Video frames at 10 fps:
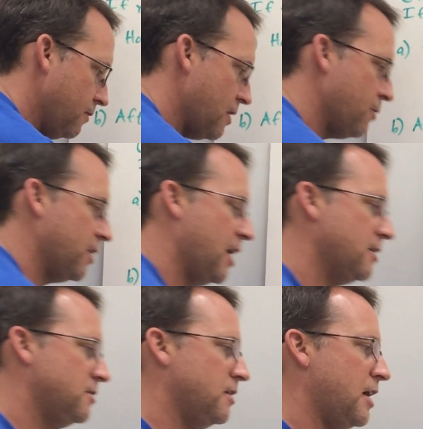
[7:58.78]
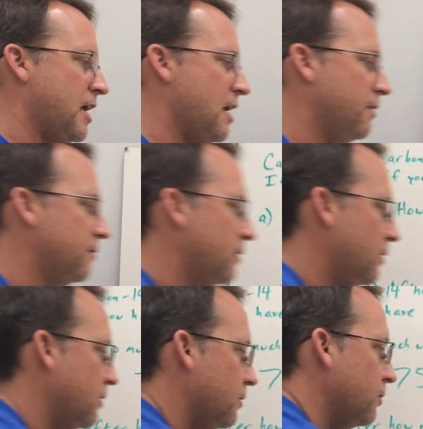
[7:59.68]
That would cancel that out.
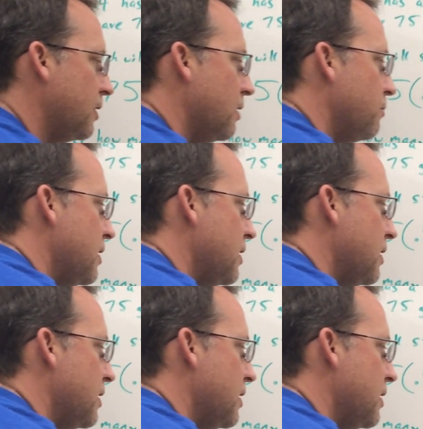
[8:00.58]
Would give